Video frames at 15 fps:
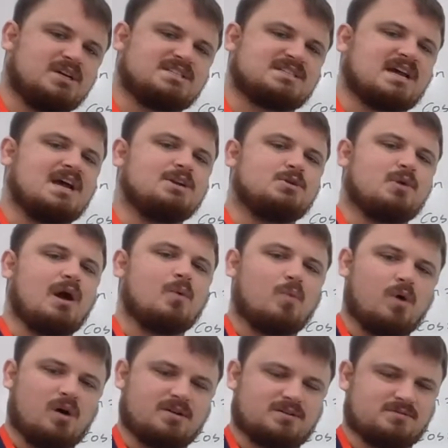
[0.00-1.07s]
what side do I
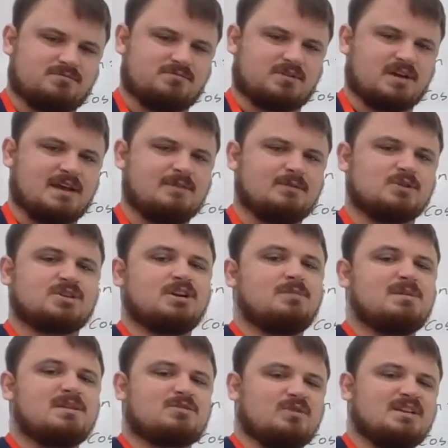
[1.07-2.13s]
want? Okay, there's going to
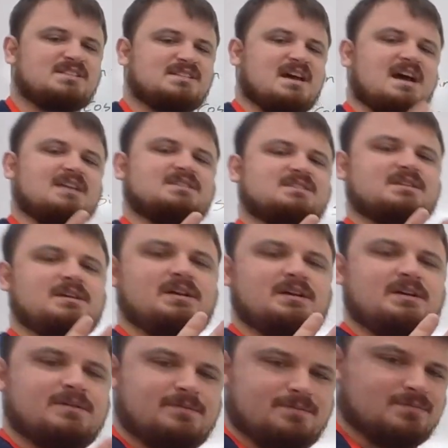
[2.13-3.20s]
be three sides.
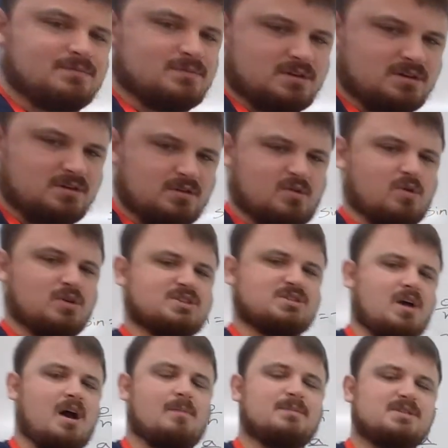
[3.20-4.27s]
Of course,
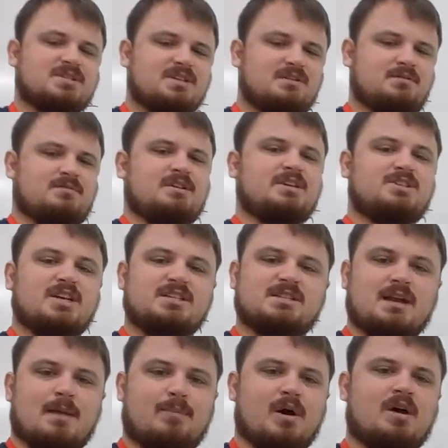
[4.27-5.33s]
opposite,
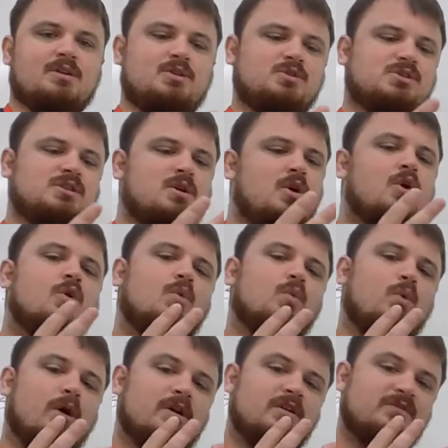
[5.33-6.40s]
adjacent, hypotenuse.
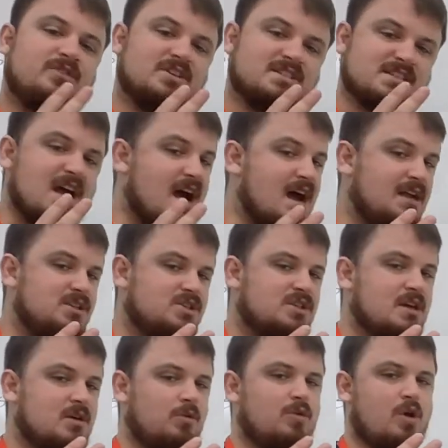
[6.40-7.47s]
One of the sides
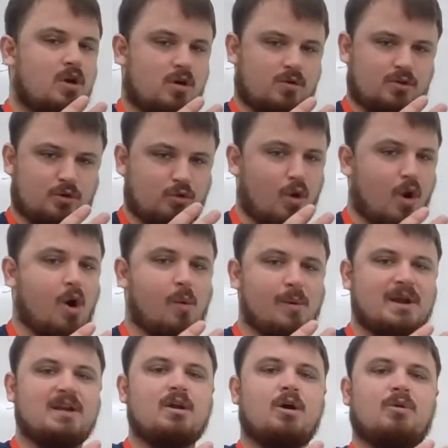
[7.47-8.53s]
they'll know, you
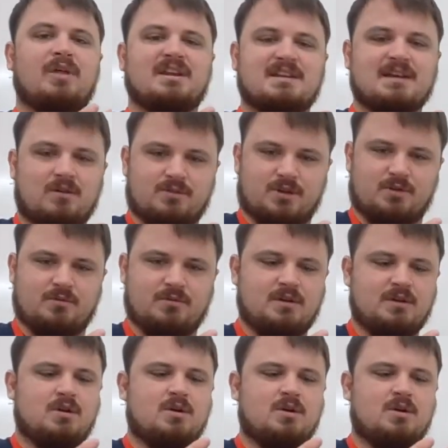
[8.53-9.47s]
already know, they tell you.